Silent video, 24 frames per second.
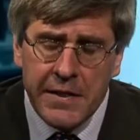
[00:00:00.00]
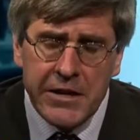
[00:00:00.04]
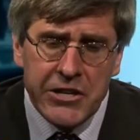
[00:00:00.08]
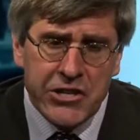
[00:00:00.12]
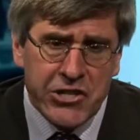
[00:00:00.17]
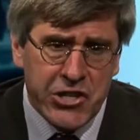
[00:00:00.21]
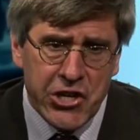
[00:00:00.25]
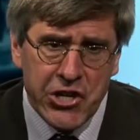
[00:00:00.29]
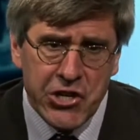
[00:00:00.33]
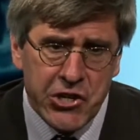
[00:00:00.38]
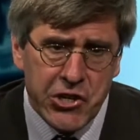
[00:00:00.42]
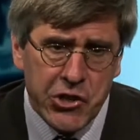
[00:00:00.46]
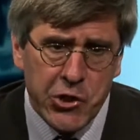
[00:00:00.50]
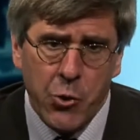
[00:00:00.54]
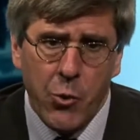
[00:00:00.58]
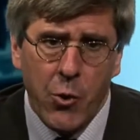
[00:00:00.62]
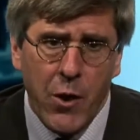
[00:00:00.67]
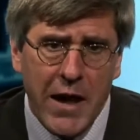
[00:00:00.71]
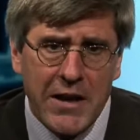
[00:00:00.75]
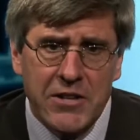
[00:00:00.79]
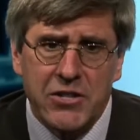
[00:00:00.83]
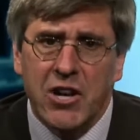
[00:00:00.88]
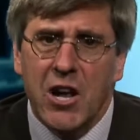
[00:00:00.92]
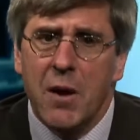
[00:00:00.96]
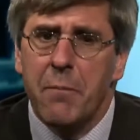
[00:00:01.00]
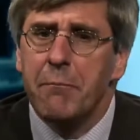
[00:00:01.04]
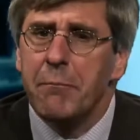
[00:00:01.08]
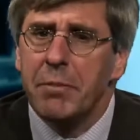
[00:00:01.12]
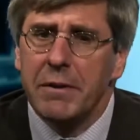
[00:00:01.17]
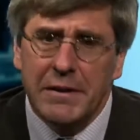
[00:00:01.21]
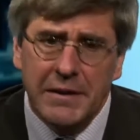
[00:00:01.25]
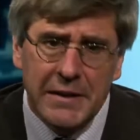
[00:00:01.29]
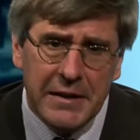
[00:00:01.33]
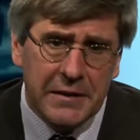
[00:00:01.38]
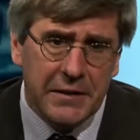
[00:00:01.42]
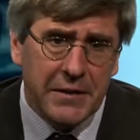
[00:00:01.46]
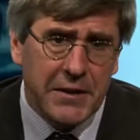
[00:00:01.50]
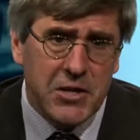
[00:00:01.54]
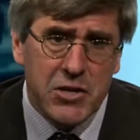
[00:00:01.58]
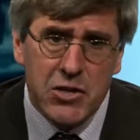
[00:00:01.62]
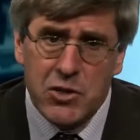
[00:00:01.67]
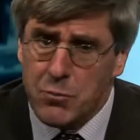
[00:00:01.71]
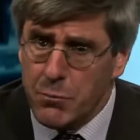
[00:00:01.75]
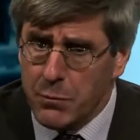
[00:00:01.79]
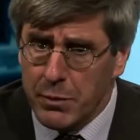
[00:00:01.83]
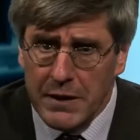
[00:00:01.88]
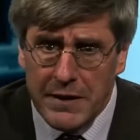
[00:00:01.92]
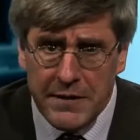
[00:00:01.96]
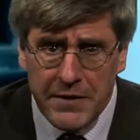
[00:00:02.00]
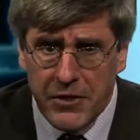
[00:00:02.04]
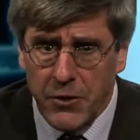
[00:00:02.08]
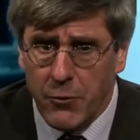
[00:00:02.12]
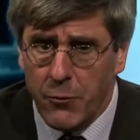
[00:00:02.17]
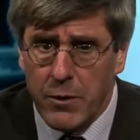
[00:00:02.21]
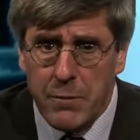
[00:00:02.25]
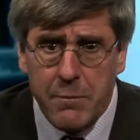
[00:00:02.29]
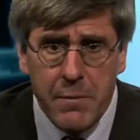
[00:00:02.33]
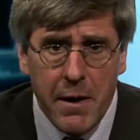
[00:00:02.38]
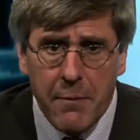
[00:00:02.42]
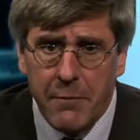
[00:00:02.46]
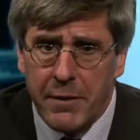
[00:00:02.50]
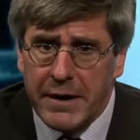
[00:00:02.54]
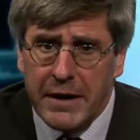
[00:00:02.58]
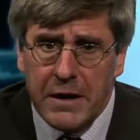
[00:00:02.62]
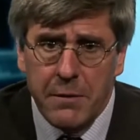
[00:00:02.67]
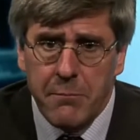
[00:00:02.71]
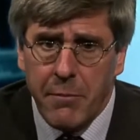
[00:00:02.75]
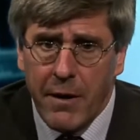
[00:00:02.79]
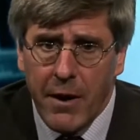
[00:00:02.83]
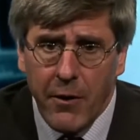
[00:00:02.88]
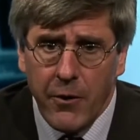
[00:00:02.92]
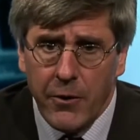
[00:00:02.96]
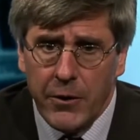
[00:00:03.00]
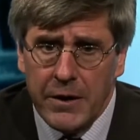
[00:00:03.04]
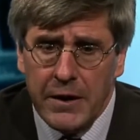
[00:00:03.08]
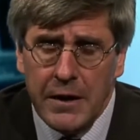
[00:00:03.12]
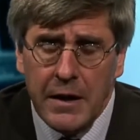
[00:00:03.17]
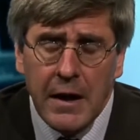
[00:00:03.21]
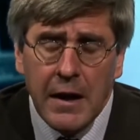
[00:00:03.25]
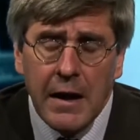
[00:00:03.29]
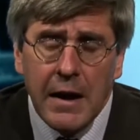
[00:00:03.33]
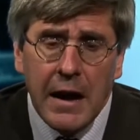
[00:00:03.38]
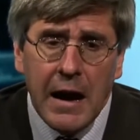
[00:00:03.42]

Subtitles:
this issue has completely split the Republican Party.